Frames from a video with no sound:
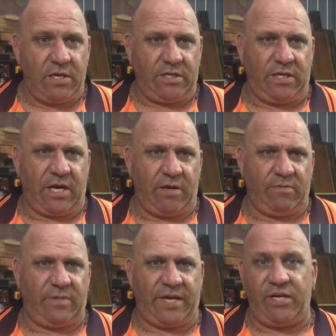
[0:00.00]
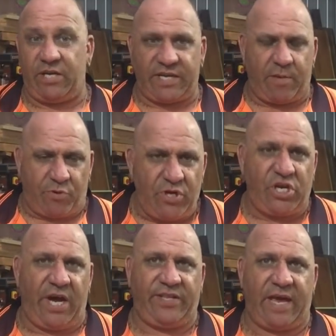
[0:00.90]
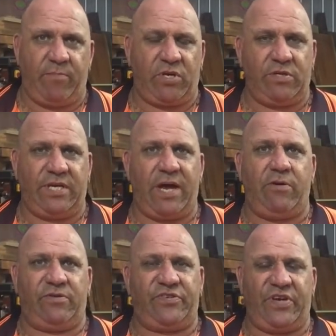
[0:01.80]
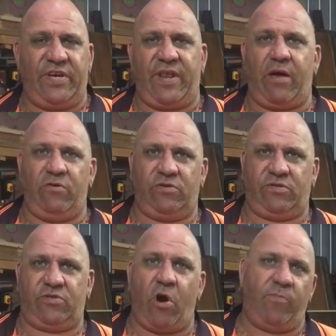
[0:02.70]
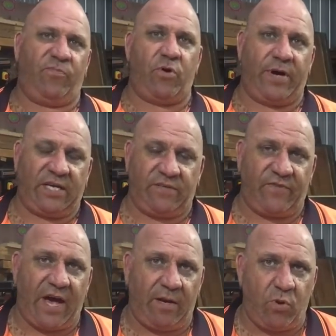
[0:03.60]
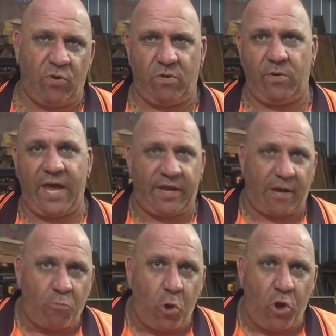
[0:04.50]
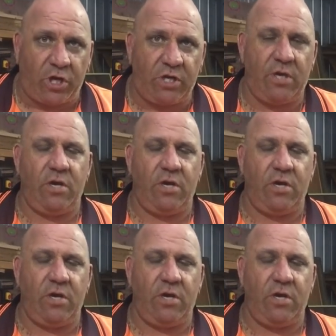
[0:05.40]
you know, they appreciate that because they don't see those type of products available or how they work